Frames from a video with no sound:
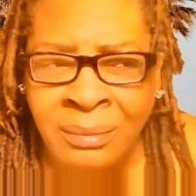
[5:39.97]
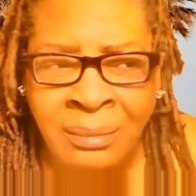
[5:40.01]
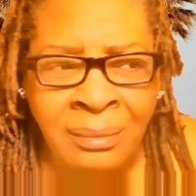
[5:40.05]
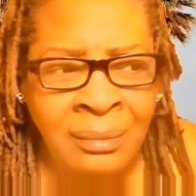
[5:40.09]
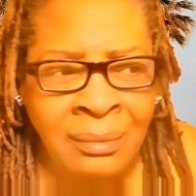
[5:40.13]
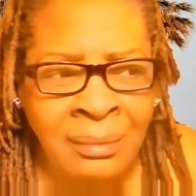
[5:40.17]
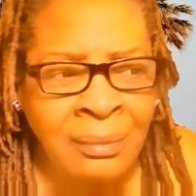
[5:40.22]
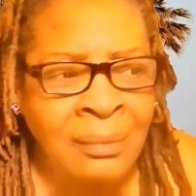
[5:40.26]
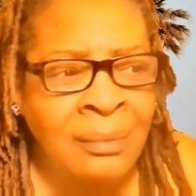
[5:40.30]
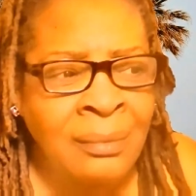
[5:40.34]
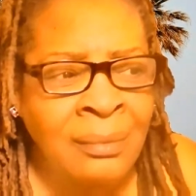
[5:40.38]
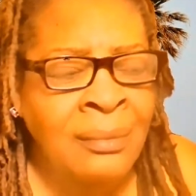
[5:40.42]

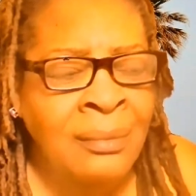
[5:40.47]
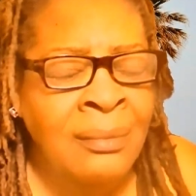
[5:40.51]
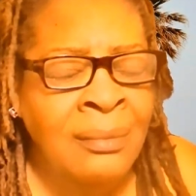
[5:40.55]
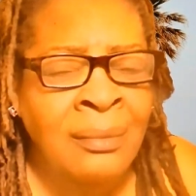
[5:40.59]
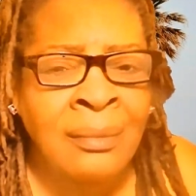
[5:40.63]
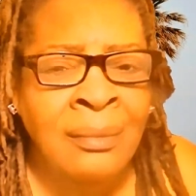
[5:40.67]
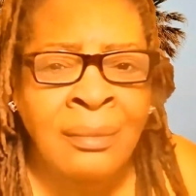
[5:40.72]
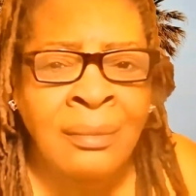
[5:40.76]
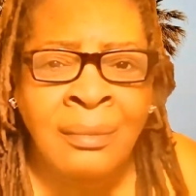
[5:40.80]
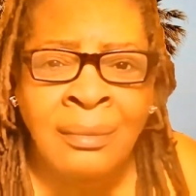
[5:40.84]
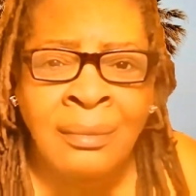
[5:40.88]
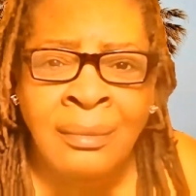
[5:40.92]

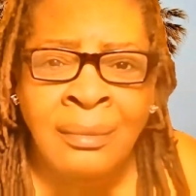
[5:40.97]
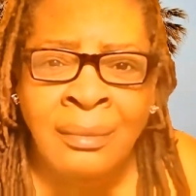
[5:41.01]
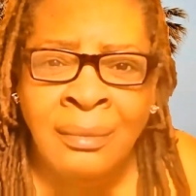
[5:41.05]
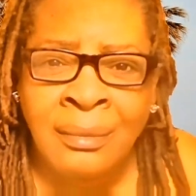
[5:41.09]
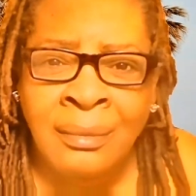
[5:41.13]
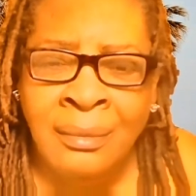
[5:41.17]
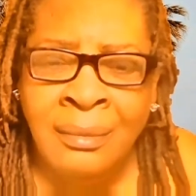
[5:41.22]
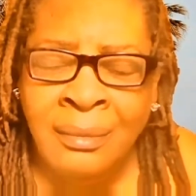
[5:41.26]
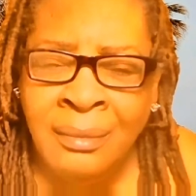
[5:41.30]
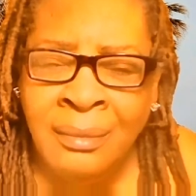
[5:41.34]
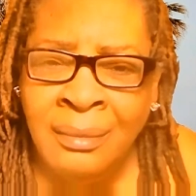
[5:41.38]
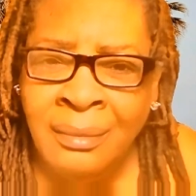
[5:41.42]

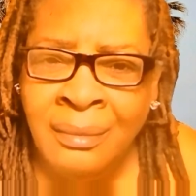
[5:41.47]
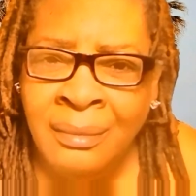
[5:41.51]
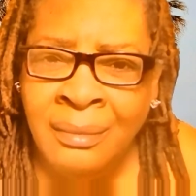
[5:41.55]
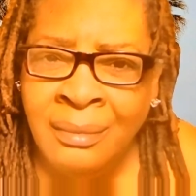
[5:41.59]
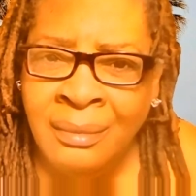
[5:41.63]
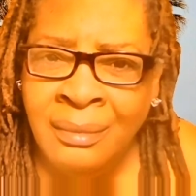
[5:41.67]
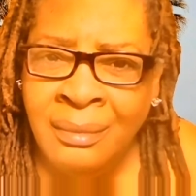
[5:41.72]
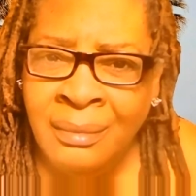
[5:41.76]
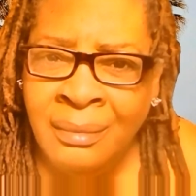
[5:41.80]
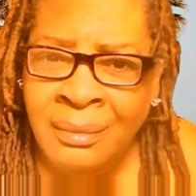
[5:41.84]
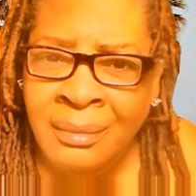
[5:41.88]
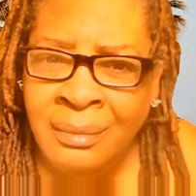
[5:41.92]

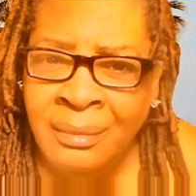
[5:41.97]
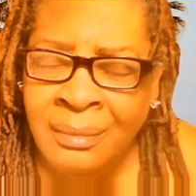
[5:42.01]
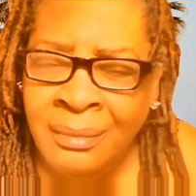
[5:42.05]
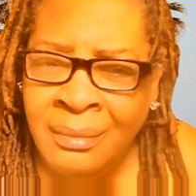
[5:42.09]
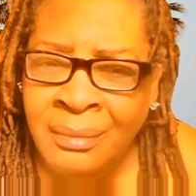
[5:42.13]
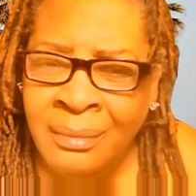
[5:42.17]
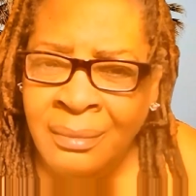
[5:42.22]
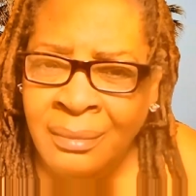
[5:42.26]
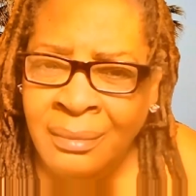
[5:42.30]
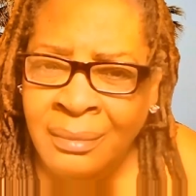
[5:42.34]
(no one is talking)